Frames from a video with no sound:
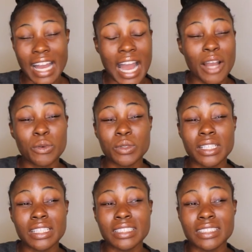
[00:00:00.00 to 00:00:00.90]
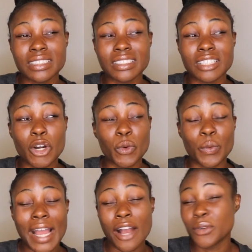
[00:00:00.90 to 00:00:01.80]
I was
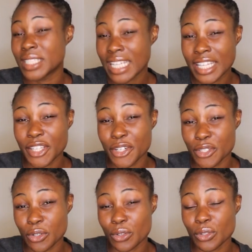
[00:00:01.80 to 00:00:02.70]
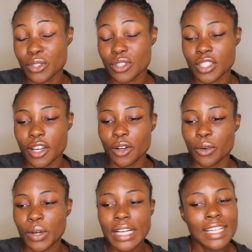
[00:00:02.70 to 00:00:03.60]
around 10 years old, so